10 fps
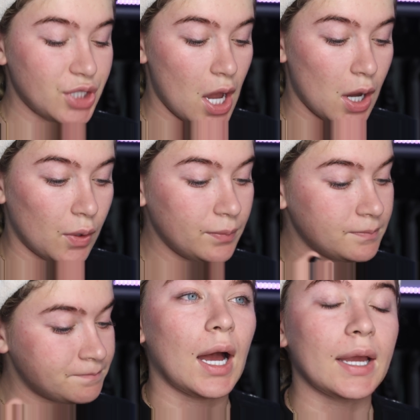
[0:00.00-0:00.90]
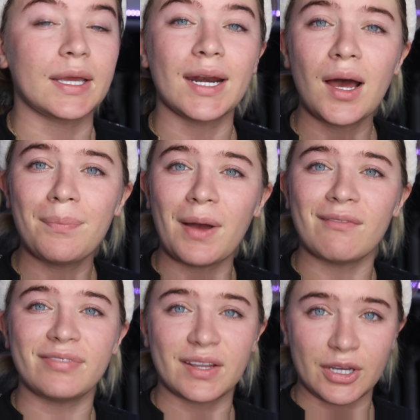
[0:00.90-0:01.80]
So I get up,
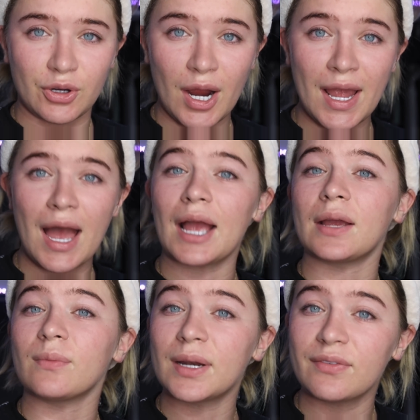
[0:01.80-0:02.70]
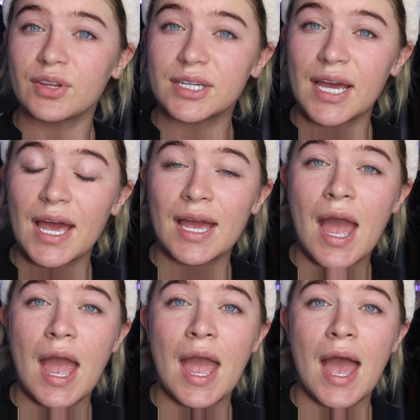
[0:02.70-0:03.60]
I'm feeling great, I get ready for the
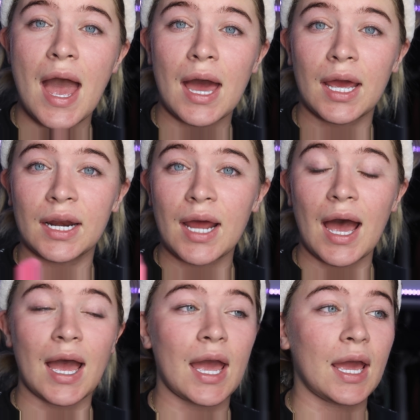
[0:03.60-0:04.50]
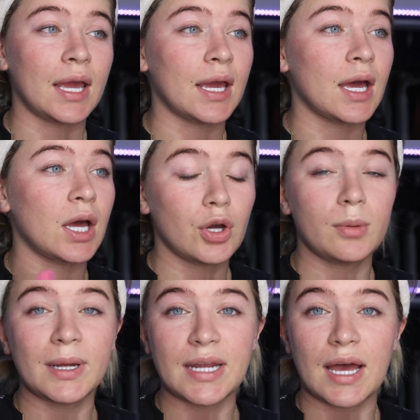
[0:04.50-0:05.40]
day, and I go to
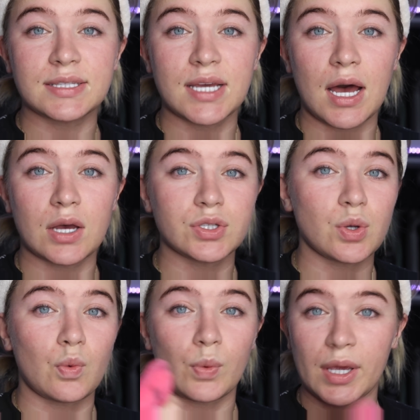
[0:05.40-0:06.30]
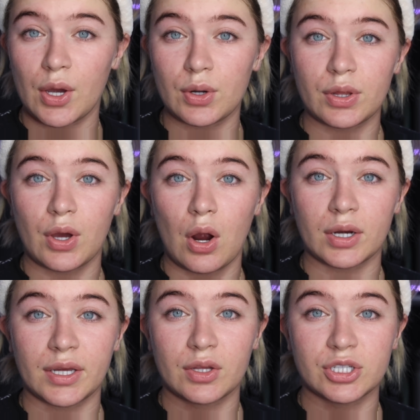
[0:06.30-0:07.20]
my dad's house. We go to the
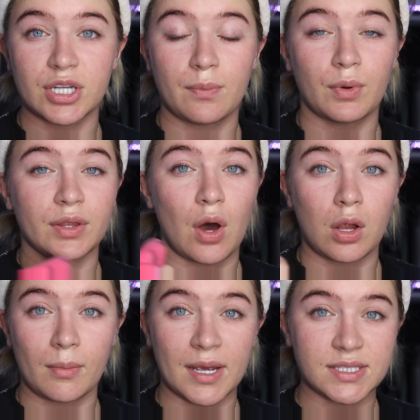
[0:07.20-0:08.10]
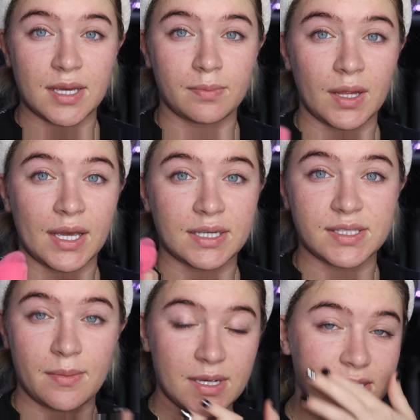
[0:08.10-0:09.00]
car dealership with all of my
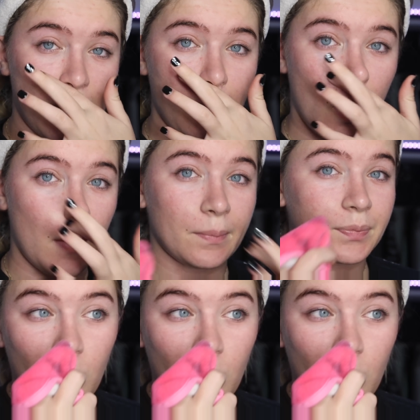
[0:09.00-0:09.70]
siblings and my stepmom.